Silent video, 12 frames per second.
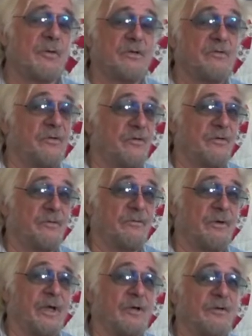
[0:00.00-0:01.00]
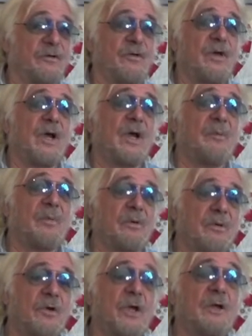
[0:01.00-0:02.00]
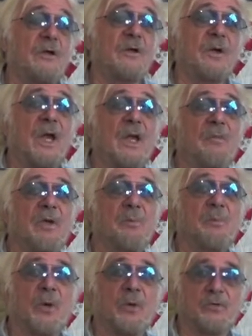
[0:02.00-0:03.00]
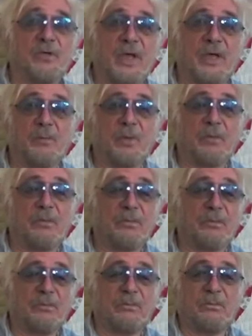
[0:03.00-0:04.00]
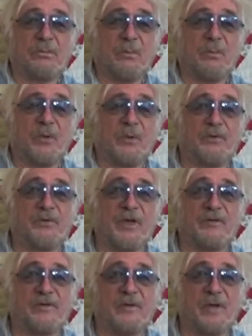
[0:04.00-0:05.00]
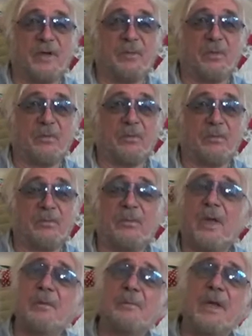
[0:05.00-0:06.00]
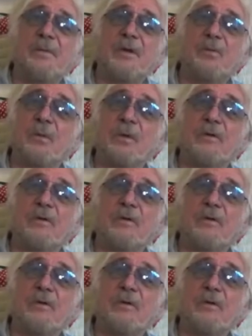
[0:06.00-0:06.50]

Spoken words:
in just regular type. You get your name in bold type, boldface type, and maybe you will